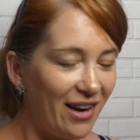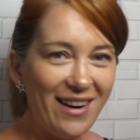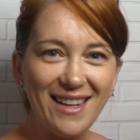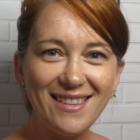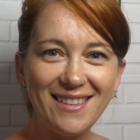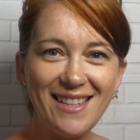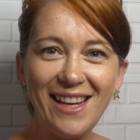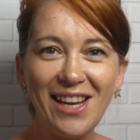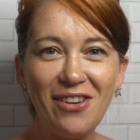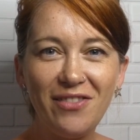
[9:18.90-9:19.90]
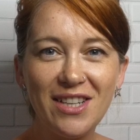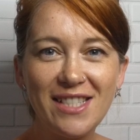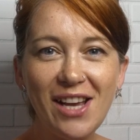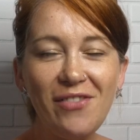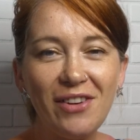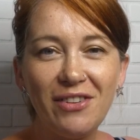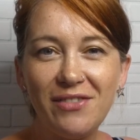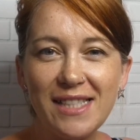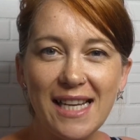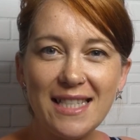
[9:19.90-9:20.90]
Alright, take care of yourself, have a
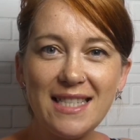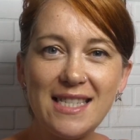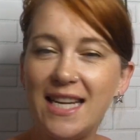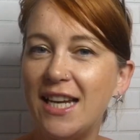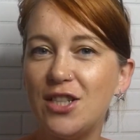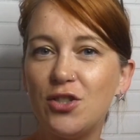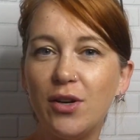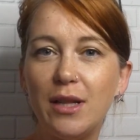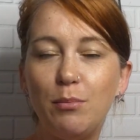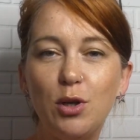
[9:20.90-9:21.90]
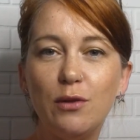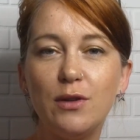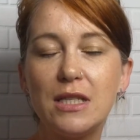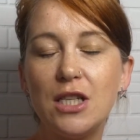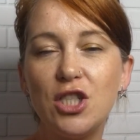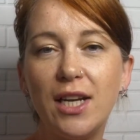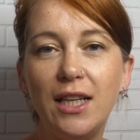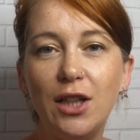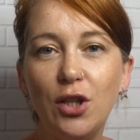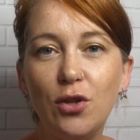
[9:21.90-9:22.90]
fantastic day, enjoy the beautiful
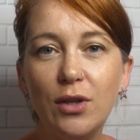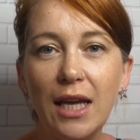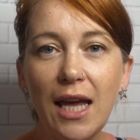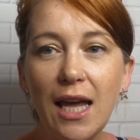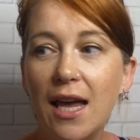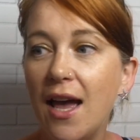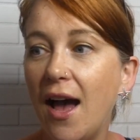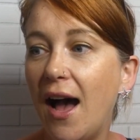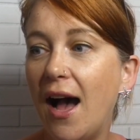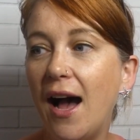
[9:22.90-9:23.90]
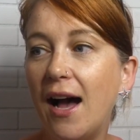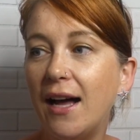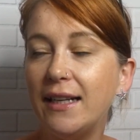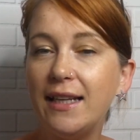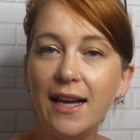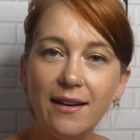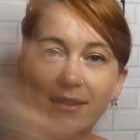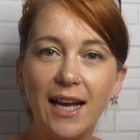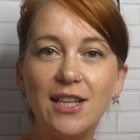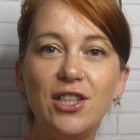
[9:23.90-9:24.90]
sunshine in the UK, and yeah, I'll
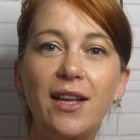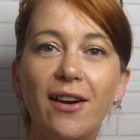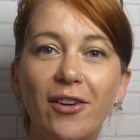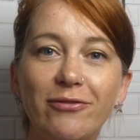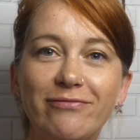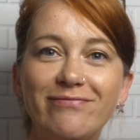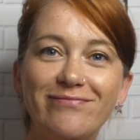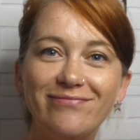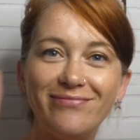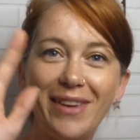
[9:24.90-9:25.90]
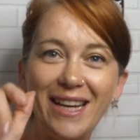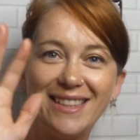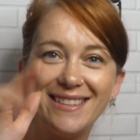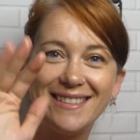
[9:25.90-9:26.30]
catch you later. Bye.